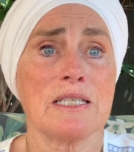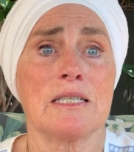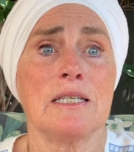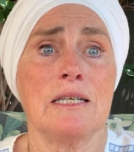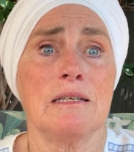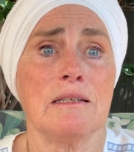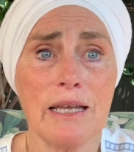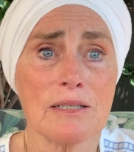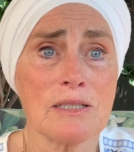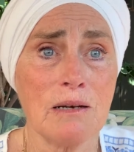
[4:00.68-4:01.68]
to see
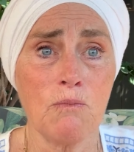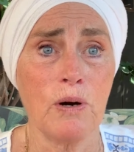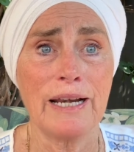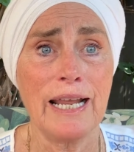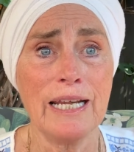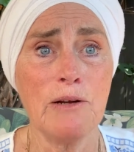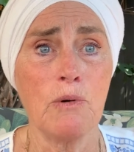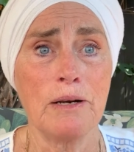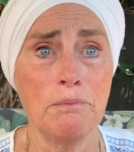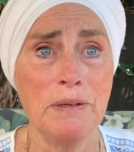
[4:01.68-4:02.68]
someone,
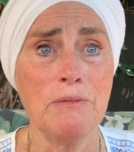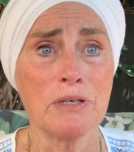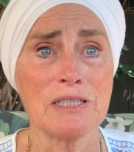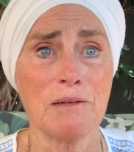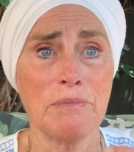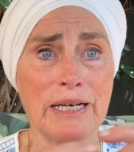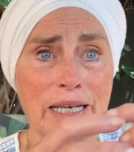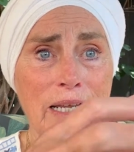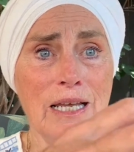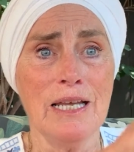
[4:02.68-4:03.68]
anyone, be with
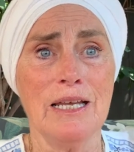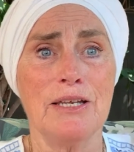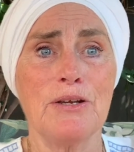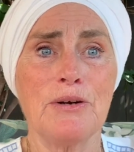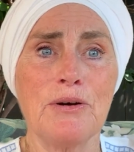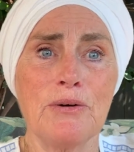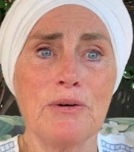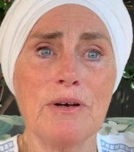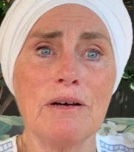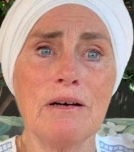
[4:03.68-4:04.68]
somebody, you know.
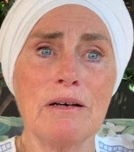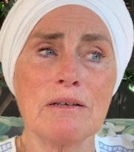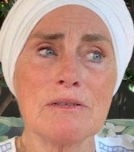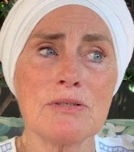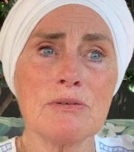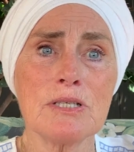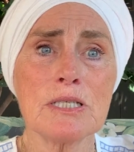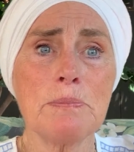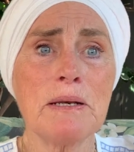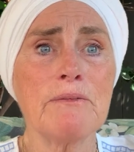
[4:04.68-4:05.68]
So this
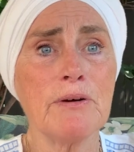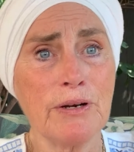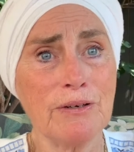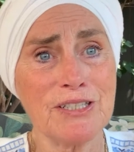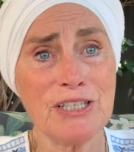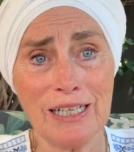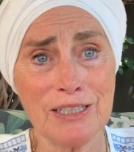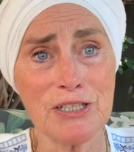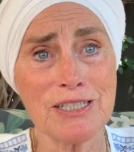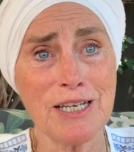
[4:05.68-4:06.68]
has been a very
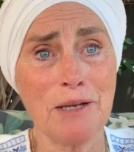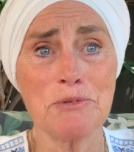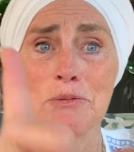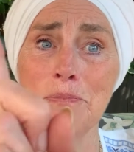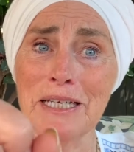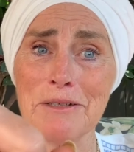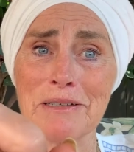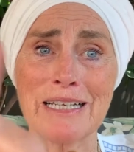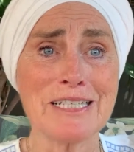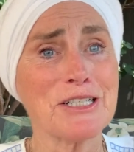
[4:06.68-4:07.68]
challenging time to be in a
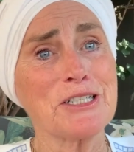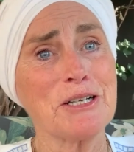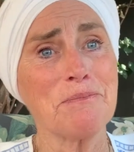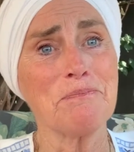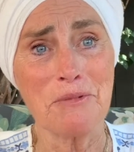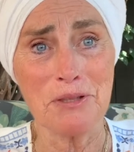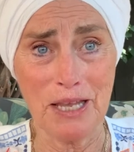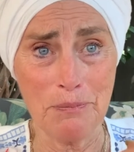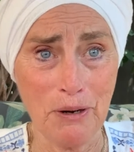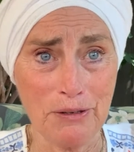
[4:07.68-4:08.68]
relationship with
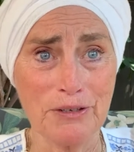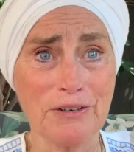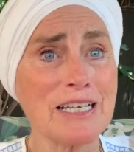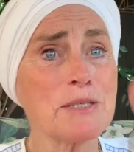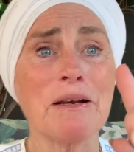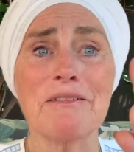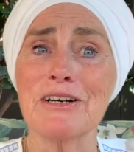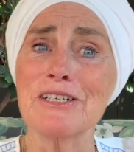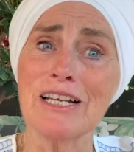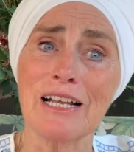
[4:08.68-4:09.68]
a partner. It's been a
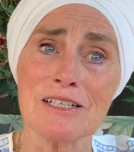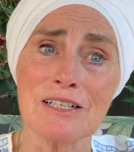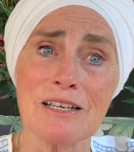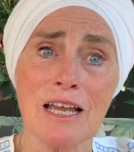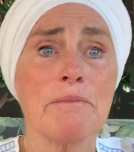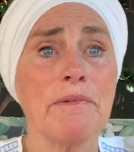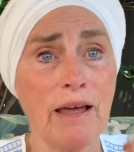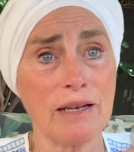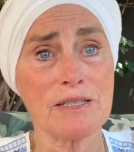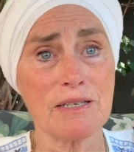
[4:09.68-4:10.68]
very challenging time
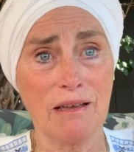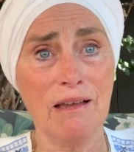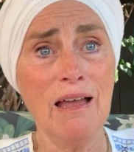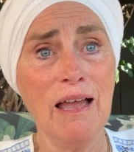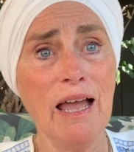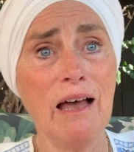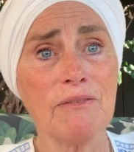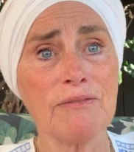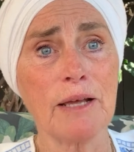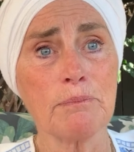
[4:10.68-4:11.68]
not to
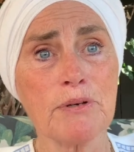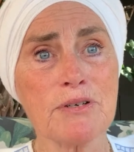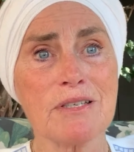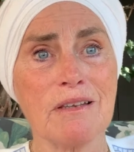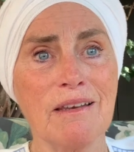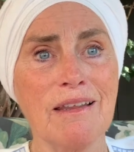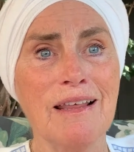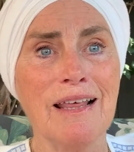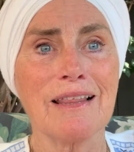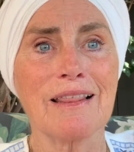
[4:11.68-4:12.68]
have that person
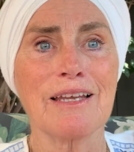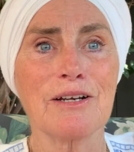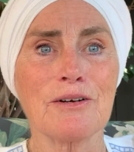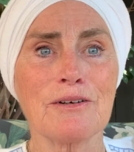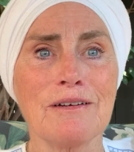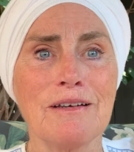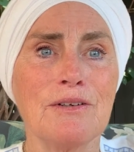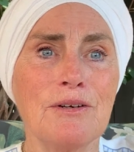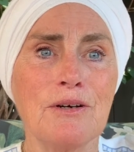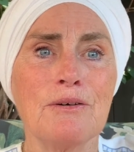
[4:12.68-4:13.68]
there,
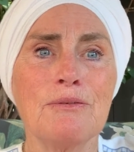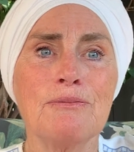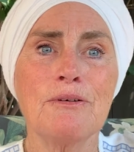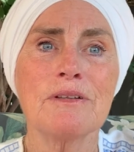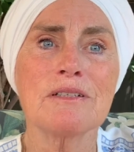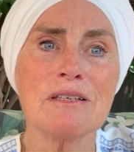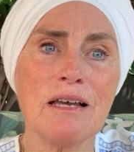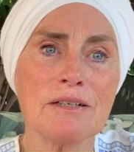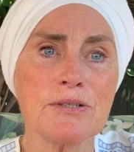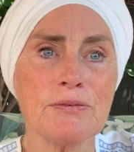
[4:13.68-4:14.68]
you know, for the
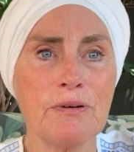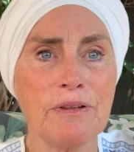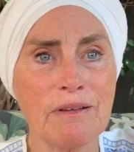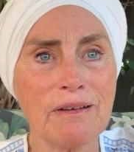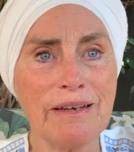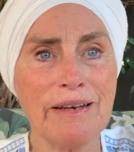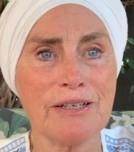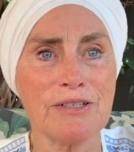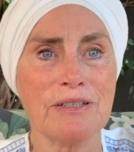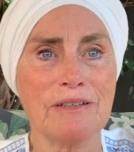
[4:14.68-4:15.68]
touch, for the
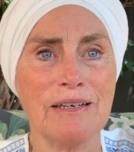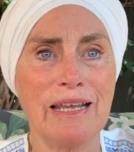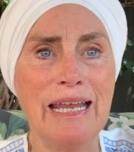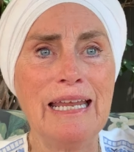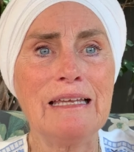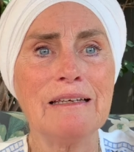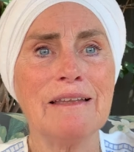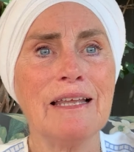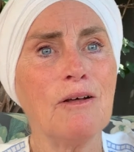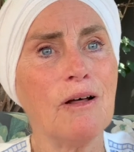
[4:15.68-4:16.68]
connection, and
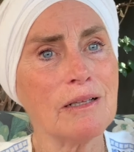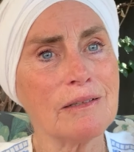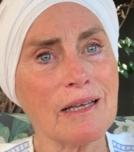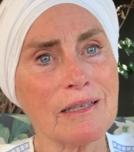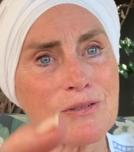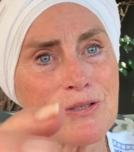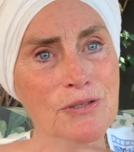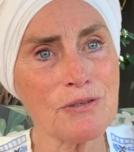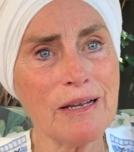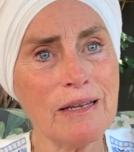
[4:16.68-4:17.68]
then all the other
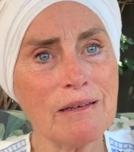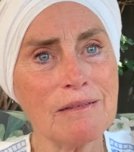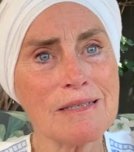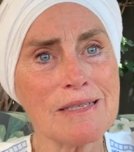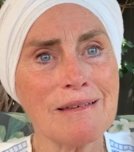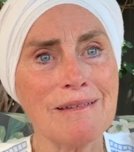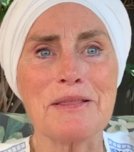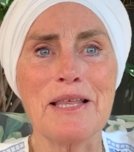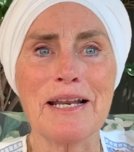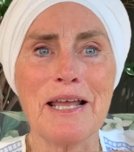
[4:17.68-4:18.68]
strains
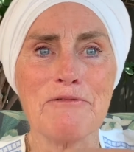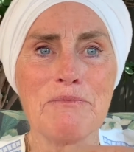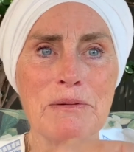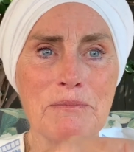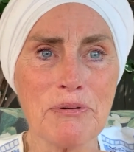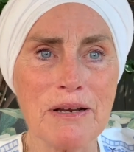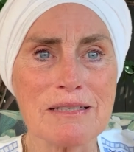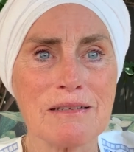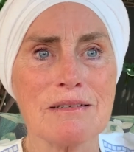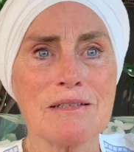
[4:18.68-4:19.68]
that have been
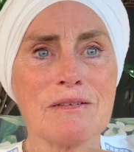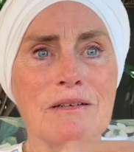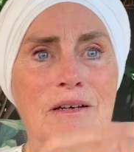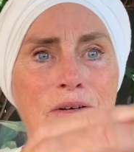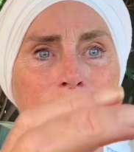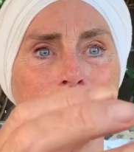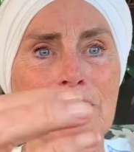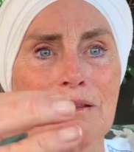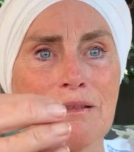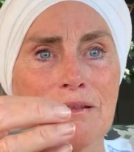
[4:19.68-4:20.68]
present
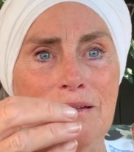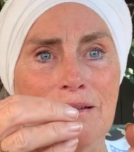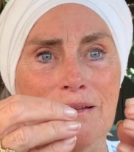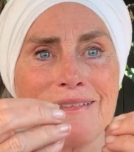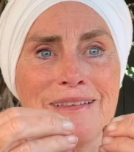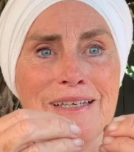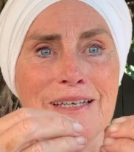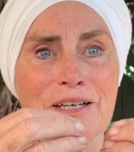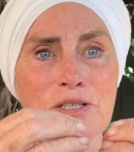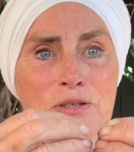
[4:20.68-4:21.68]
with
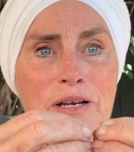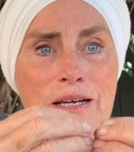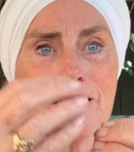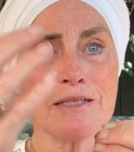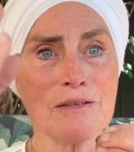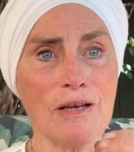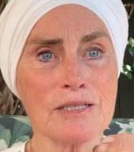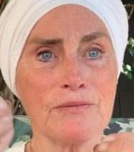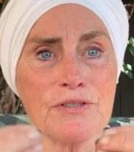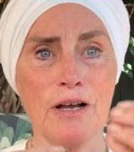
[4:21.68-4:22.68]
the extraneous
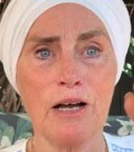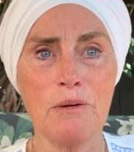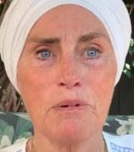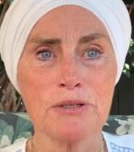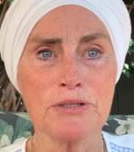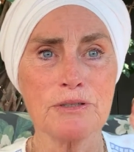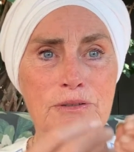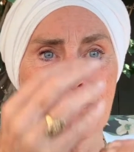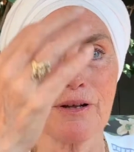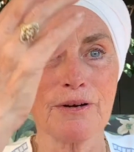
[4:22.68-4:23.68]
loss of job or
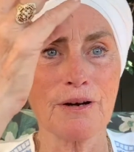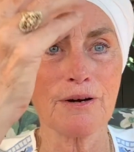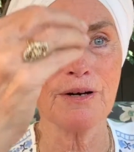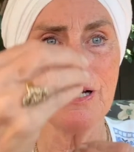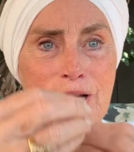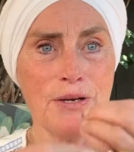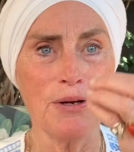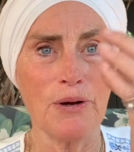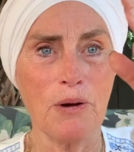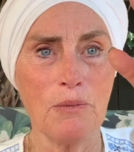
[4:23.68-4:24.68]
children or,
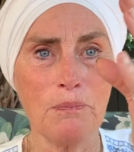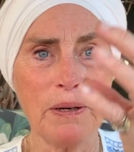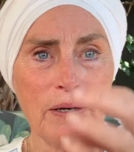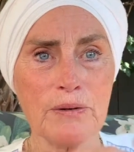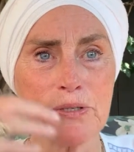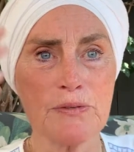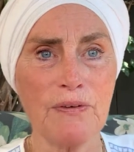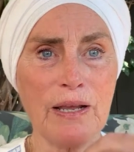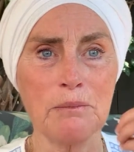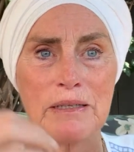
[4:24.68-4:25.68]
you know, parents,
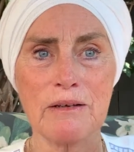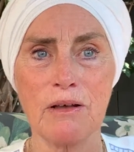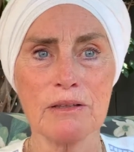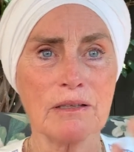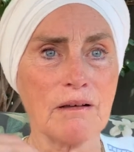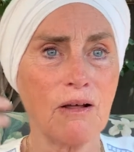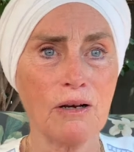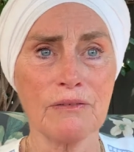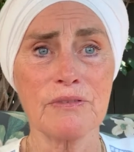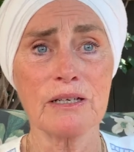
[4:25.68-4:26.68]
family,
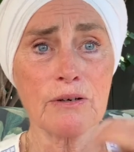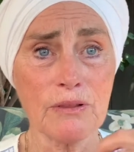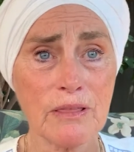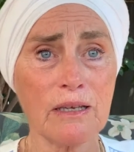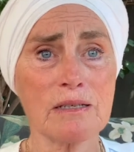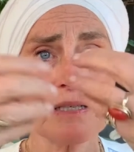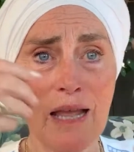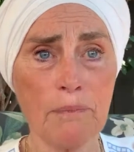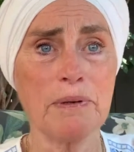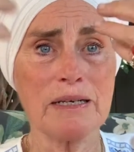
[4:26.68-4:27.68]
all of their things
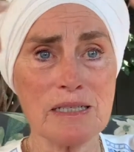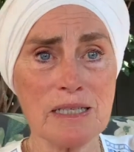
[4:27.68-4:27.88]
happening